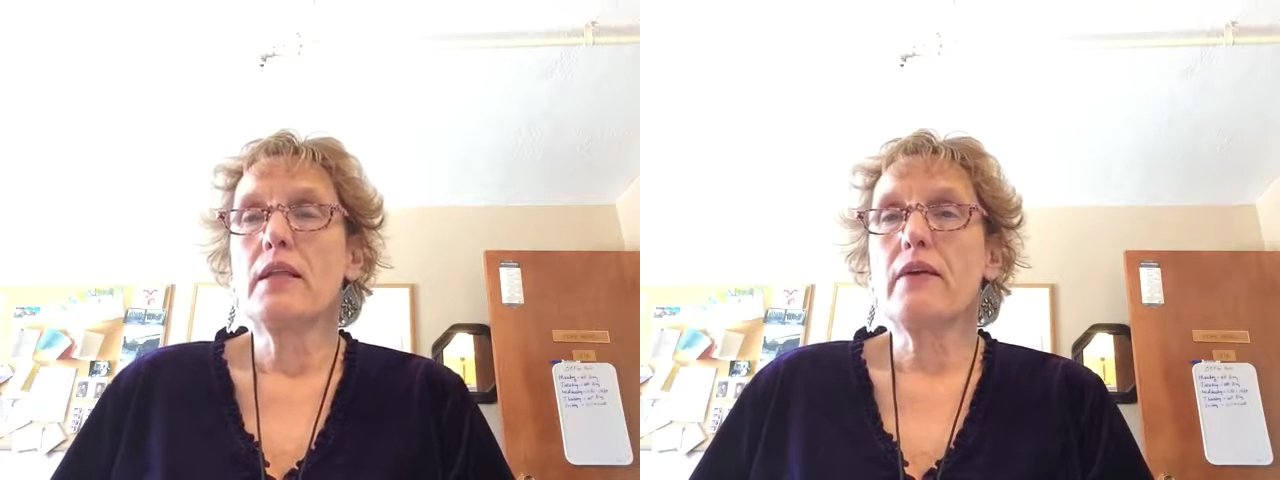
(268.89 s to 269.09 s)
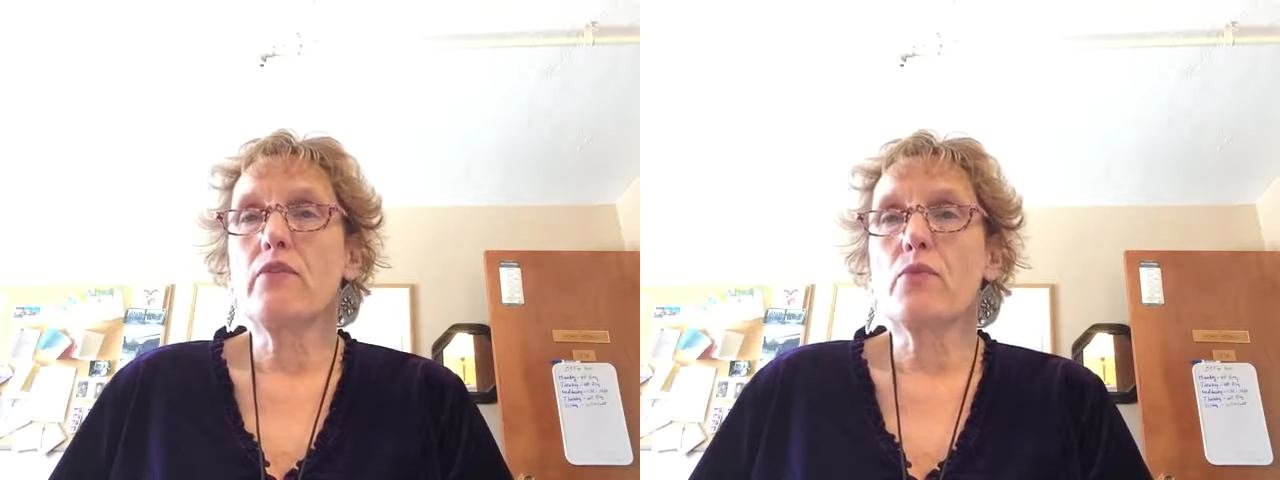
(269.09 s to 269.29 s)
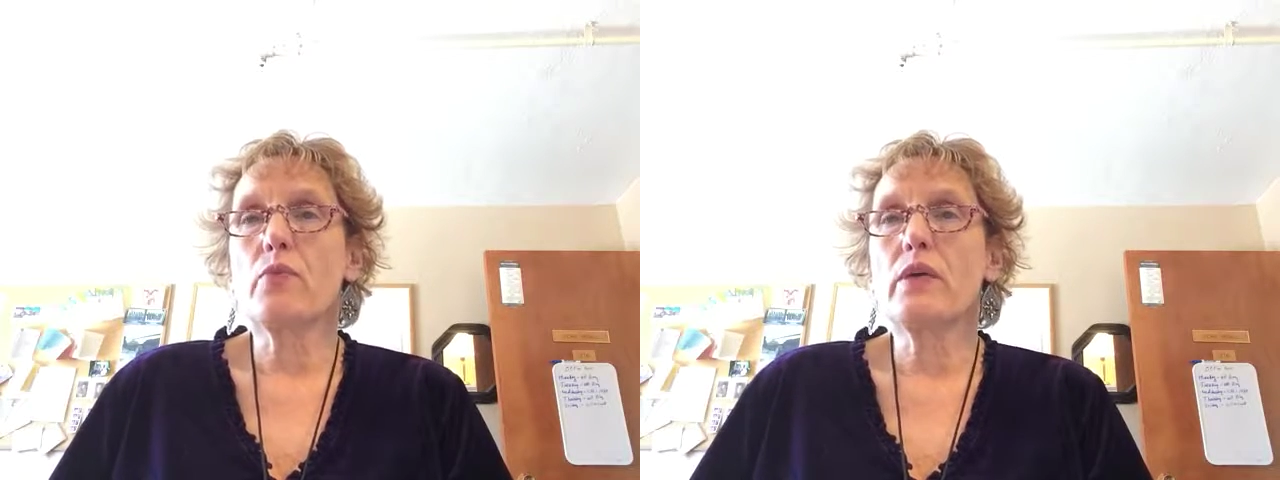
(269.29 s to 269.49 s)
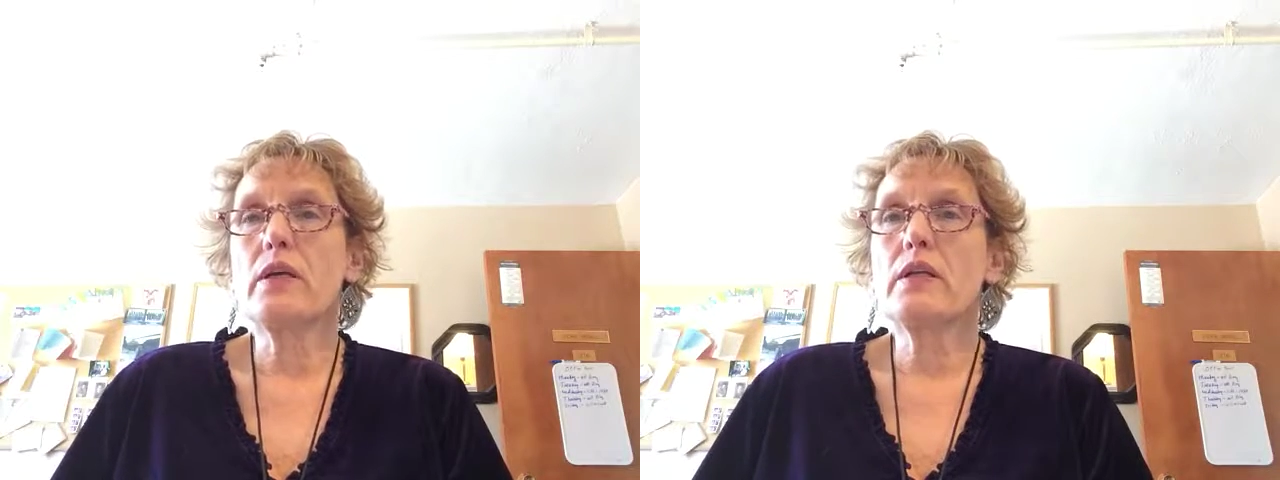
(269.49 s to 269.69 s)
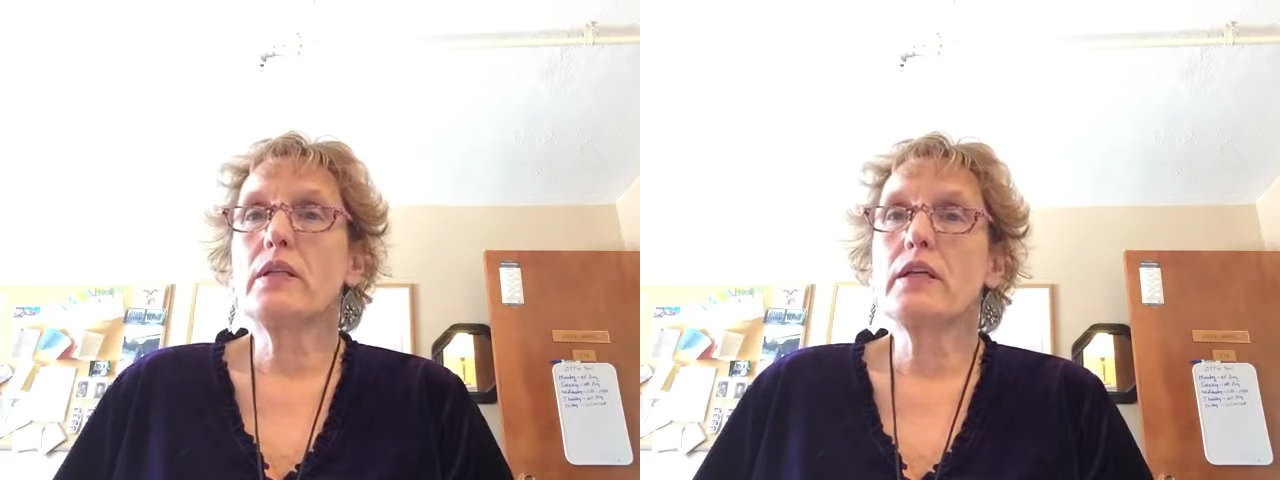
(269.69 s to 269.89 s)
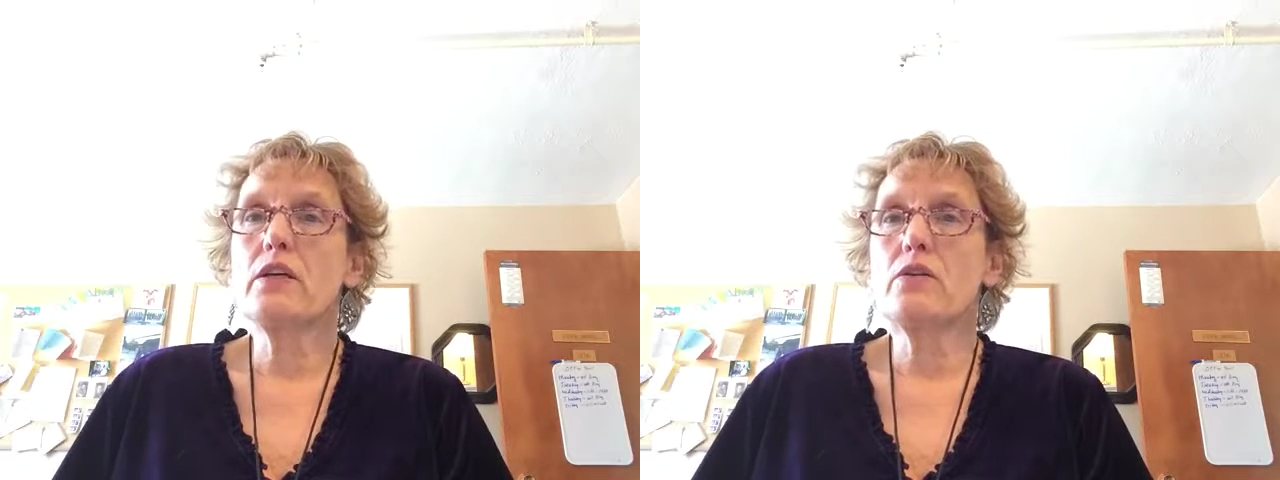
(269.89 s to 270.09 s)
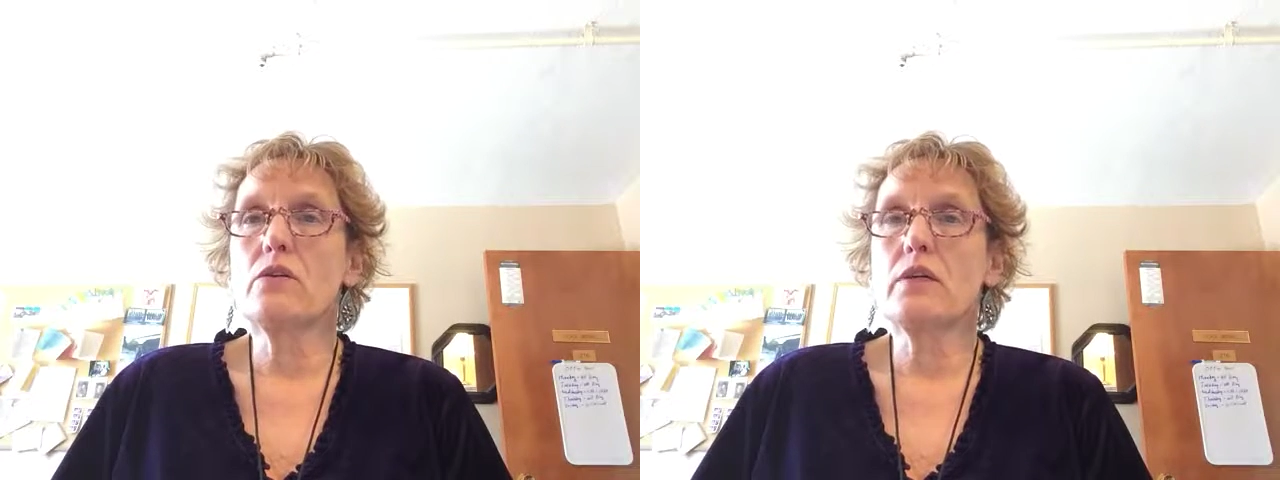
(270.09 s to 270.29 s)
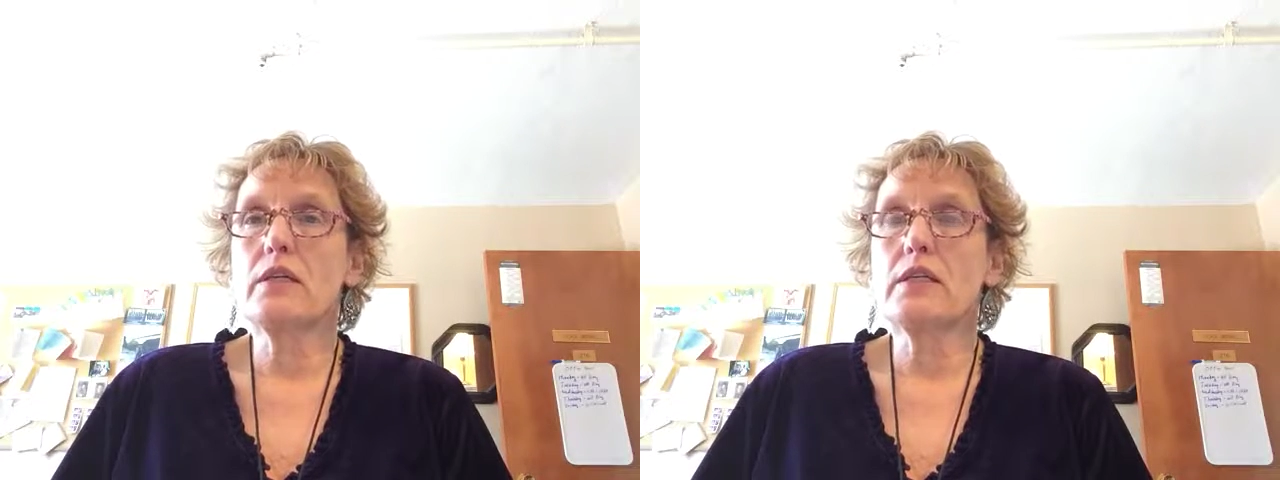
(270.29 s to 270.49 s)
they have a really
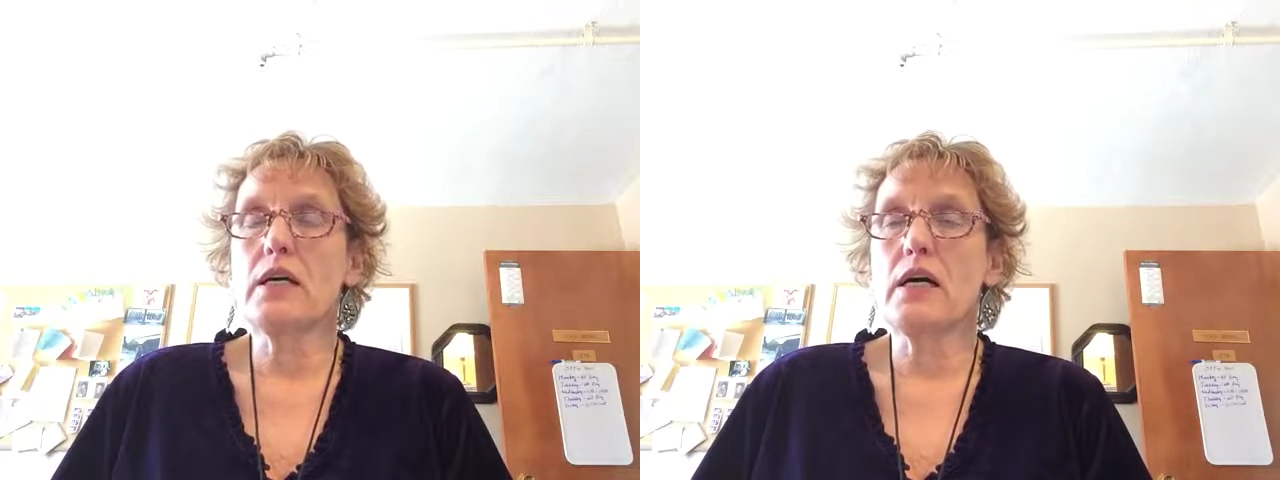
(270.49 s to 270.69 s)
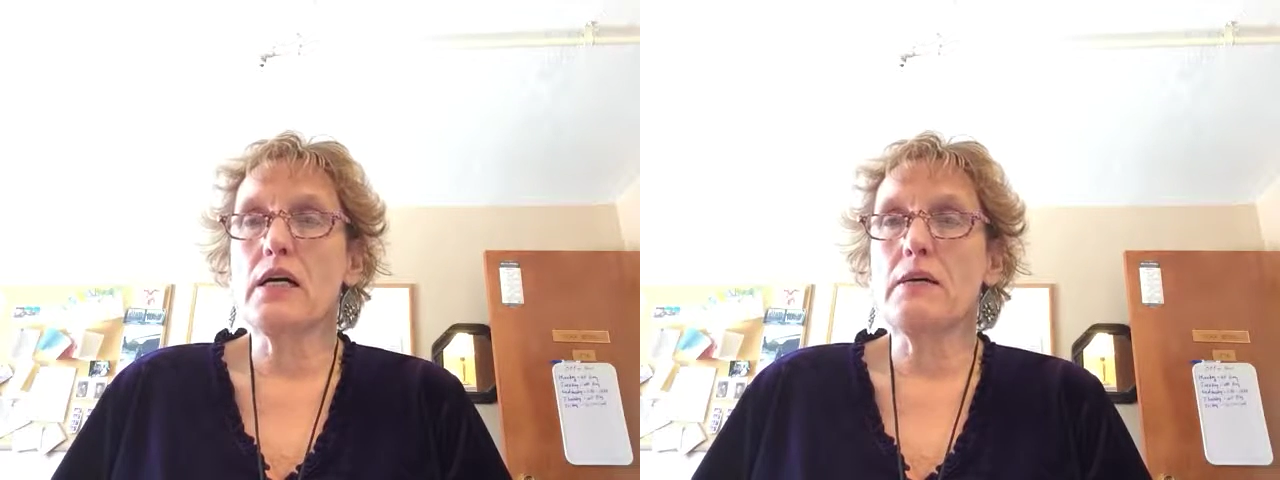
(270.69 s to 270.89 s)
good